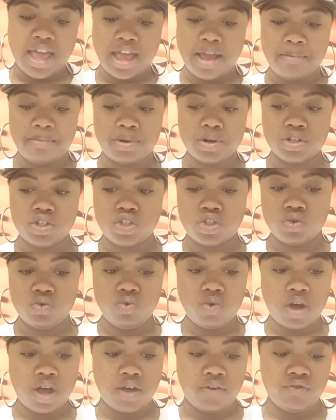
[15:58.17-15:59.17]
in
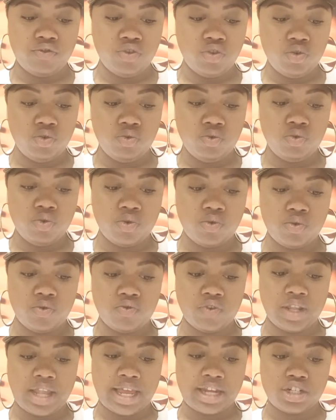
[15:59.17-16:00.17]
pursuit of new
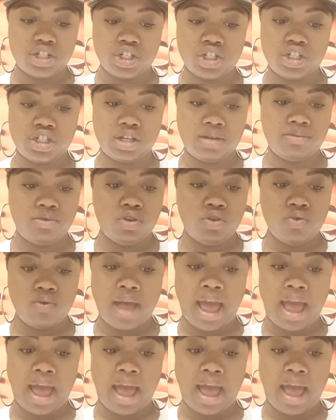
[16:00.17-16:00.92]
relationship, new